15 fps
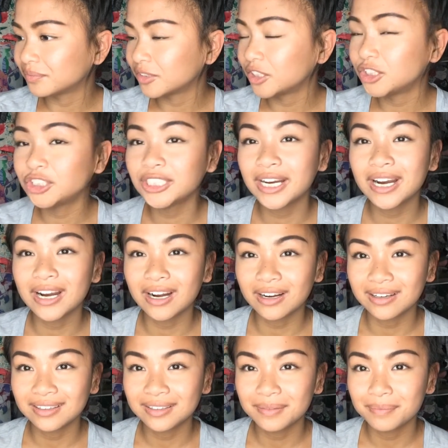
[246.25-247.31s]

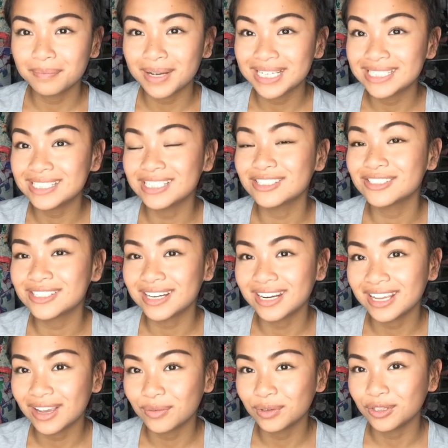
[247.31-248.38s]
share my deals that
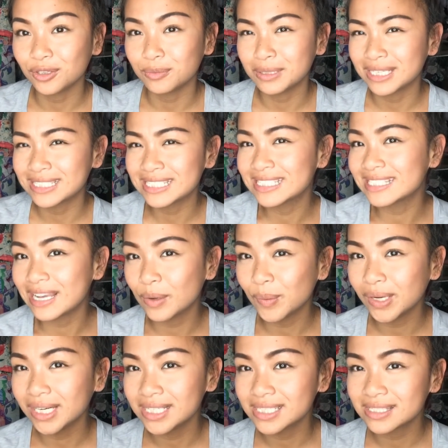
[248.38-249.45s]
I get with you because it's
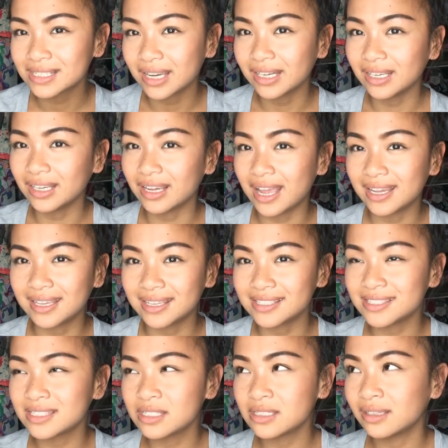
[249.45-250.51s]
lightweight, exciting. I
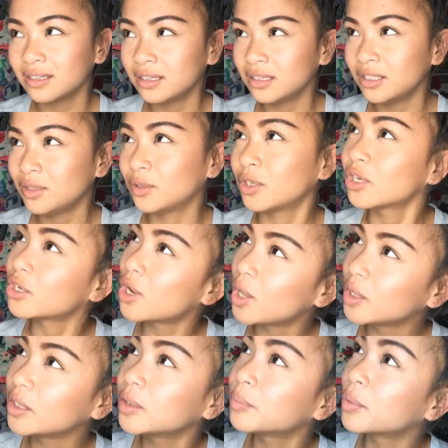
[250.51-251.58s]
guess you can
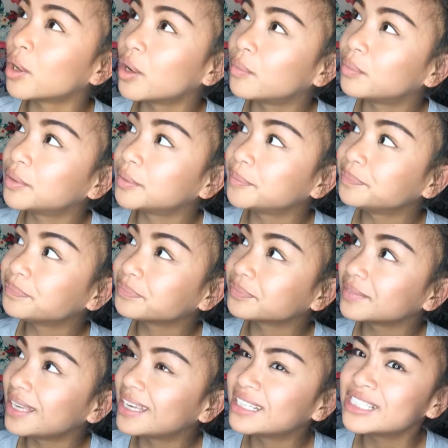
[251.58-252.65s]
call it a problem,
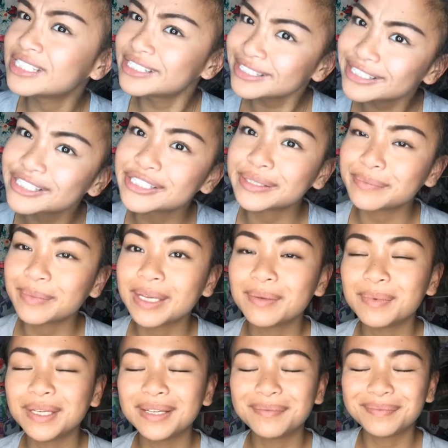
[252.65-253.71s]
an addiction
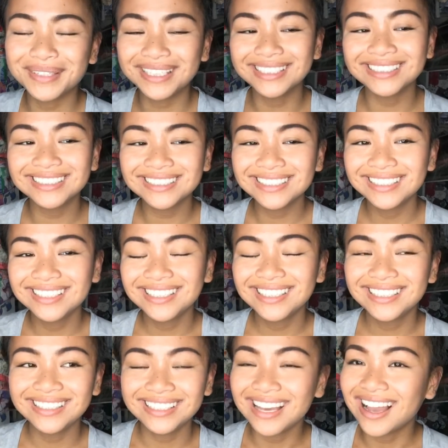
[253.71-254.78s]
maybe, but
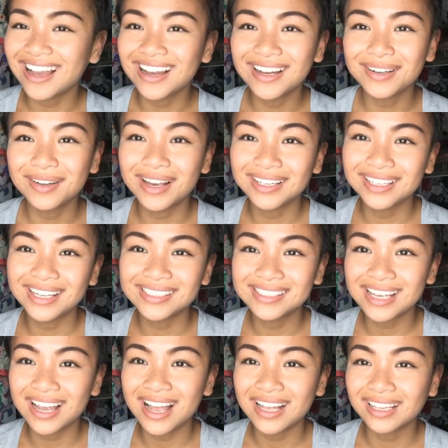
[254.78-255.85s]
yeah, I
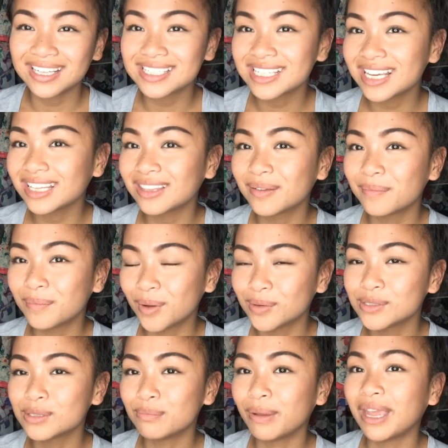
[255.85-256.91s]
guess I like to get the
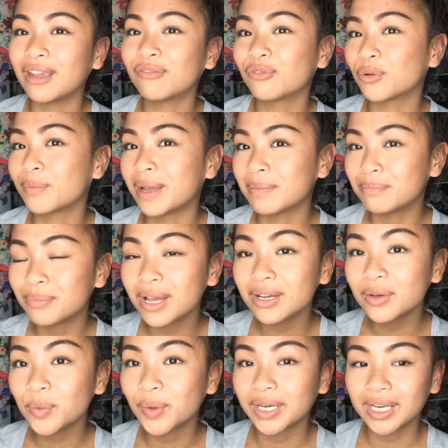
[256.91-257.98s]
most bang for my
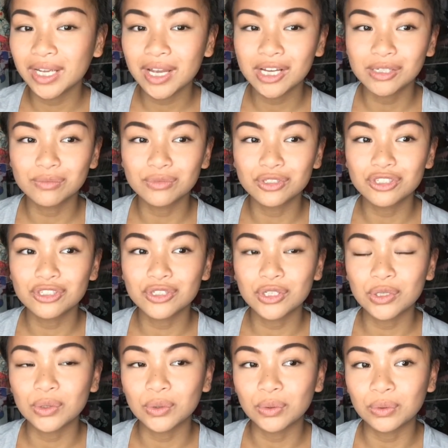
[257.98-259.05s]
buck when it comes
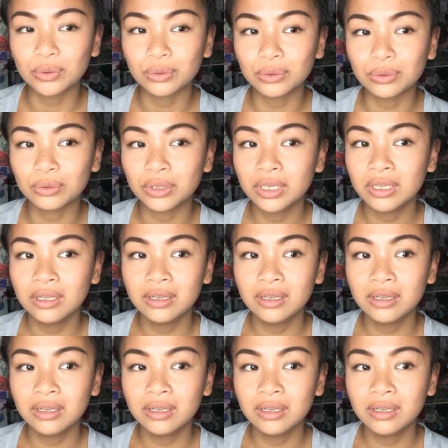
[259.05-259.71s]
to